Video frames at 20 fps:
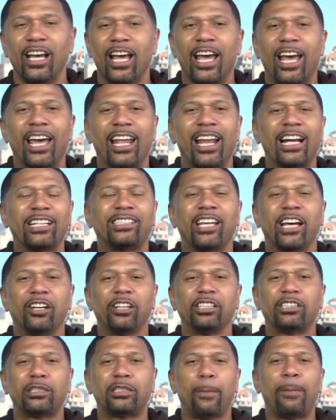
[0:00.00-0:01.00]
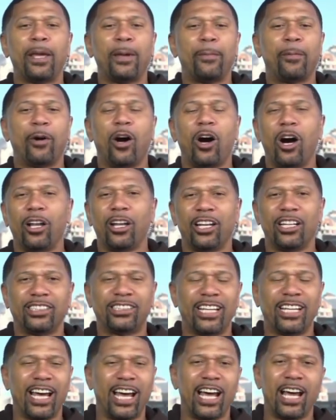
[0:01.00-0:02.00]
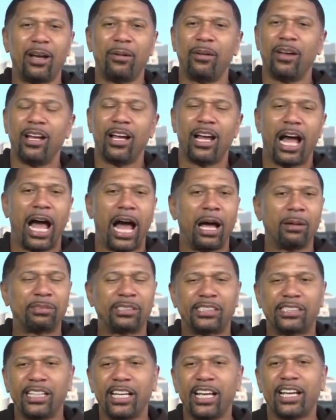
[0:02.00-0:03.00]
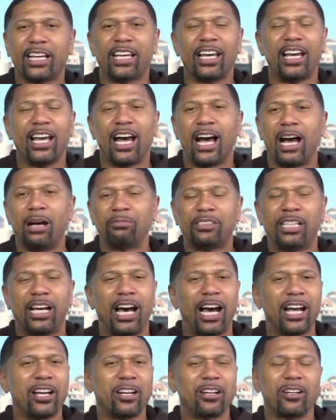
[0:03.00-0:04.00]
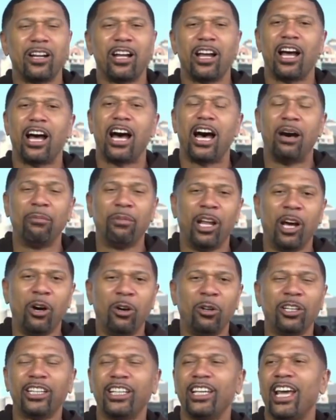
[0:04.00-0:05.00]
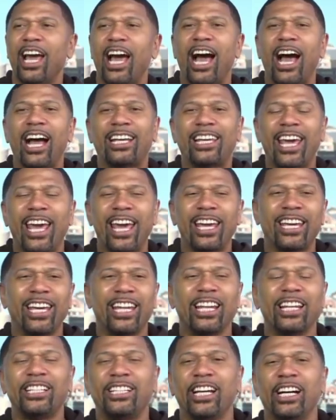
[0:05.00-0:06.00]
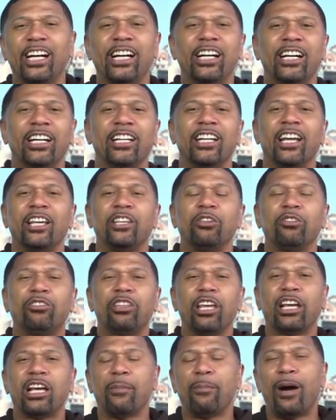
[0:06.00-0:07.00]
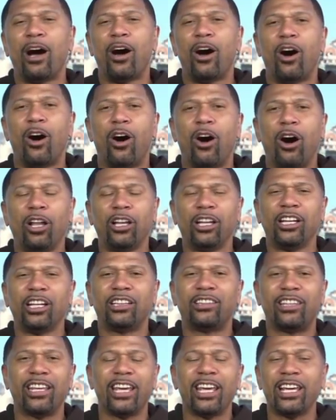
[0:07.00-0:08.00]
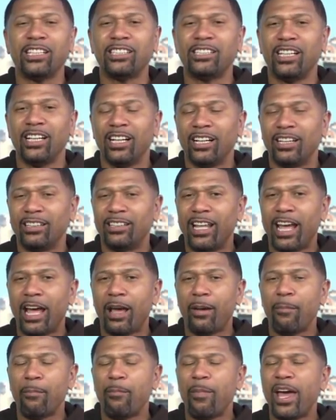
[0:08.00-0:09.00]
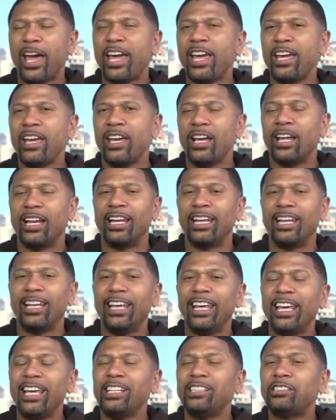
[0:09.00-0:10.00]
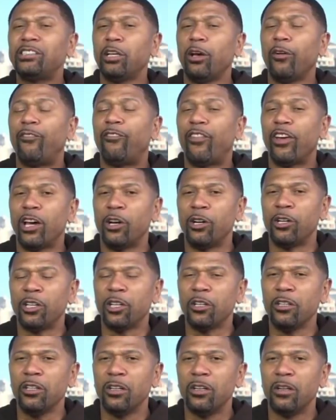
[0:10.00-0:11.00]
And I tell this to people all of the time. I'm sick, I'm tired, I'm lonely, I can't get it done. You think about all of the things that may lead to failure,